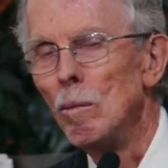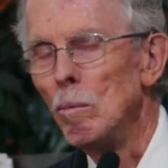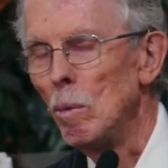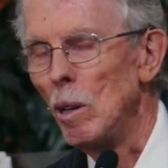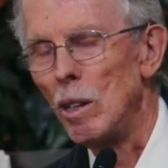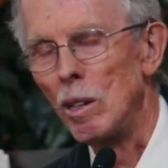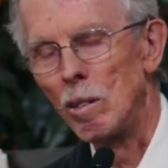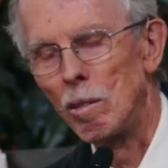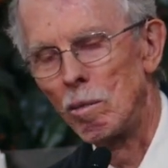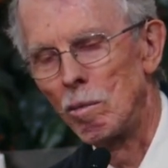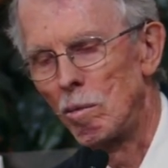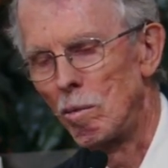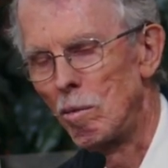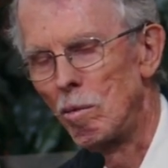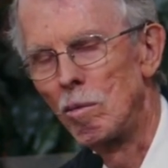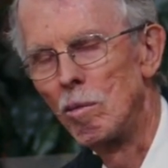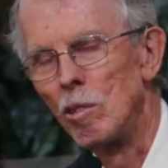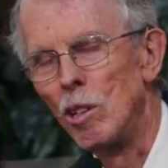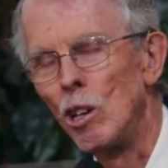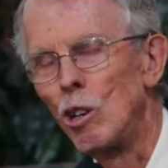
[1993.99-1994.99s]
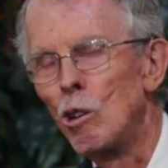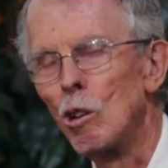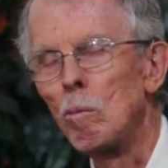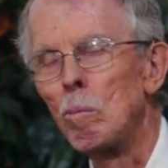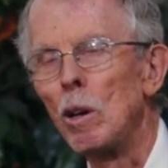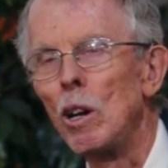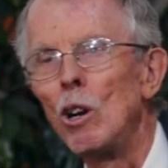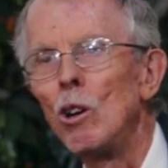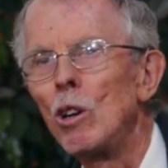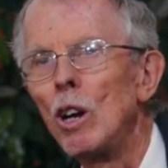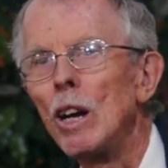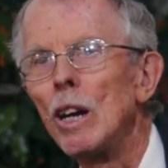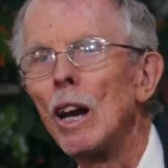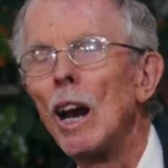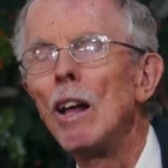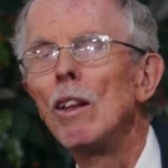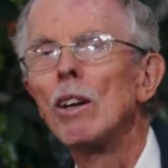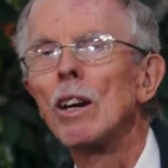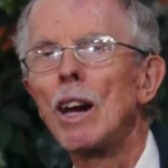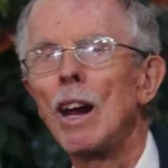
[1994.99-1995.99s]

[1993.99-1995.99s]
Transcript: but you could be looking at other